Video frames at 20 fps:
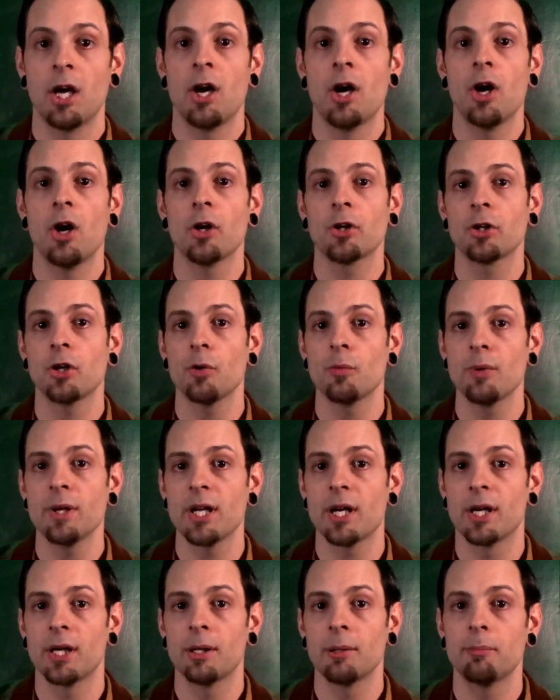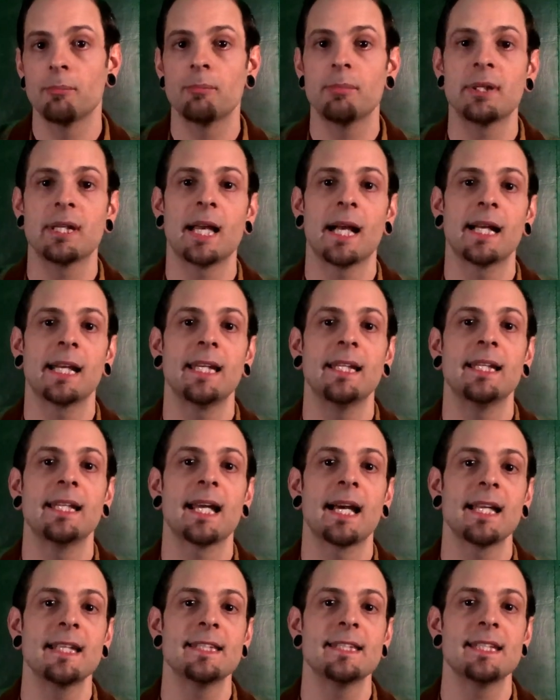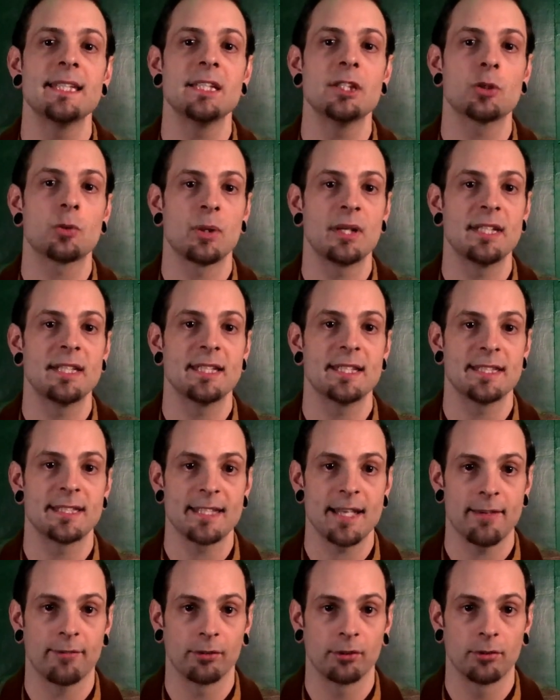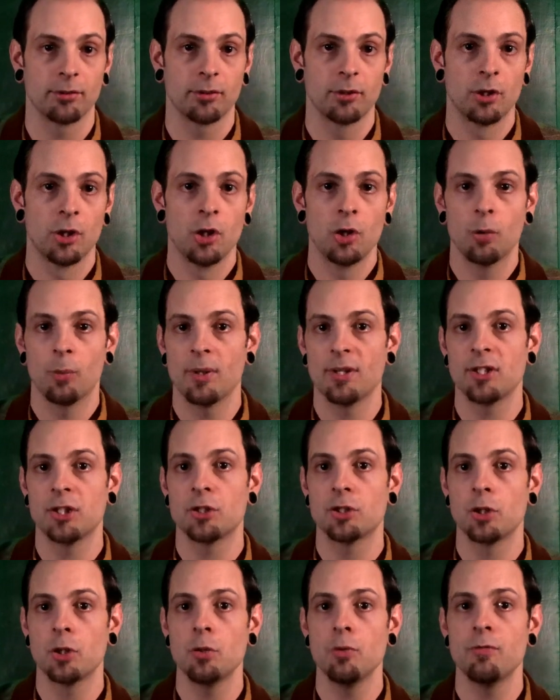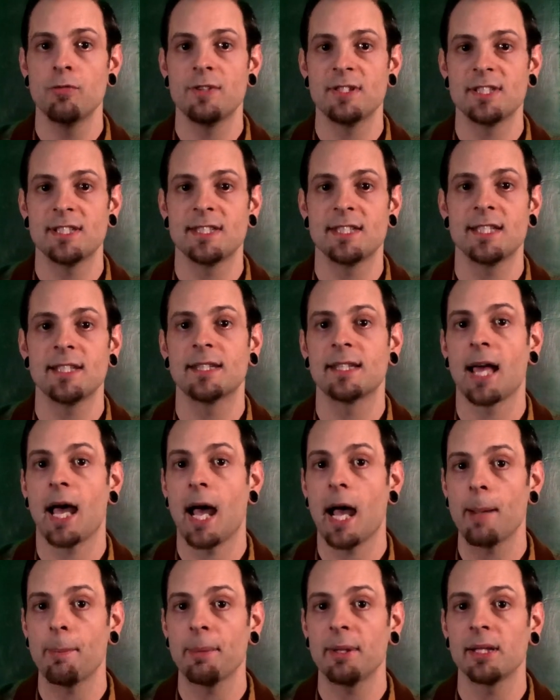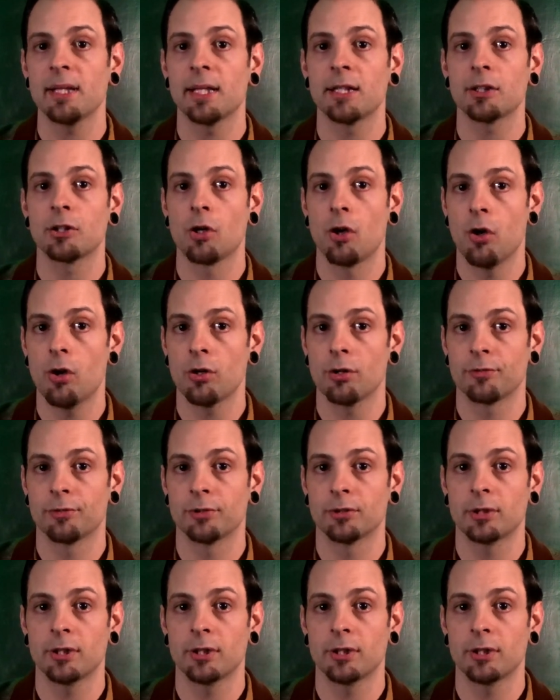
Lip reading: Her career began in 1927, when the two visited the Happyland Carnival